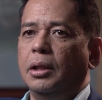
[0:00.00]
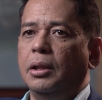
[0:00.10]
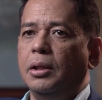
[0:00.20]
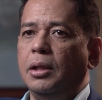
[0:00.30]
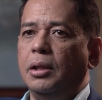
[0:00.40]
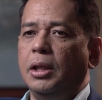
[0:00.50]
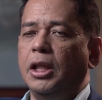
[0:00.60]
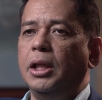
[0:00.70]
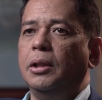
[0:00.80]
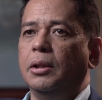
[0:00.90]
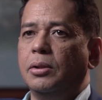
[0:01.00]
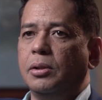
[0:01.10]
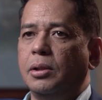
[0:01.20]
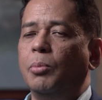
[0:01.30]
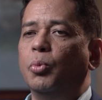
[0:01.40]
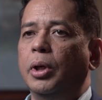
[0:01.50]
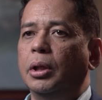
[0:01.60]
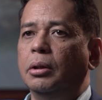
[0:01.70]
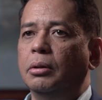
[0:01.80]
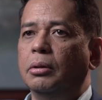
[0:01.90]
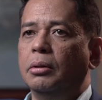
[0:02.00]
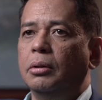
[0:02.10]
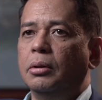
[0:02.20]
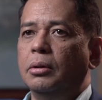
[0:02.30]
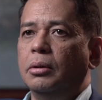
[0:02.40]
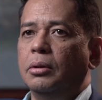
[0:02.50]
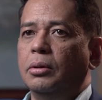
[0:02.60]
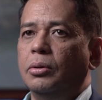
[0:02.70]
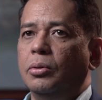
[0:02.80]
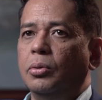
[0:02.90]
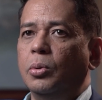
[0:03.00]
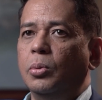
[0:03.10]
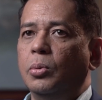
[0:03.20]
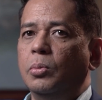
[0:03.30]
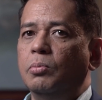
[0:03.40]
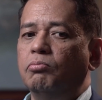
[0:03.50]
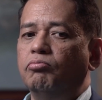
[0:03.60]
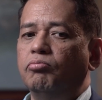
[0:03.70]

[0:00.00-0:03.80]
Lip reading: he is someone who